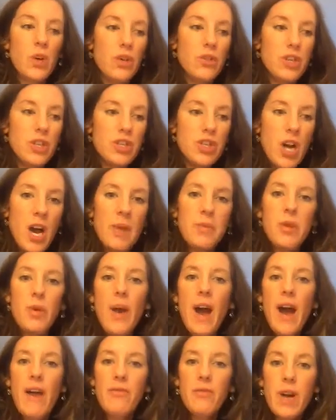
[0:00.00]
or the job you
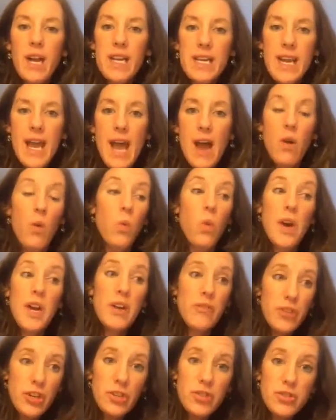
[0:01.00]
have right now,
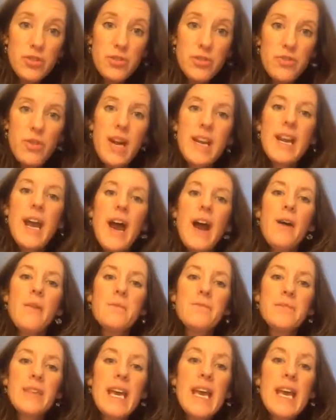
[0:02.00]
whatever you're doing right now,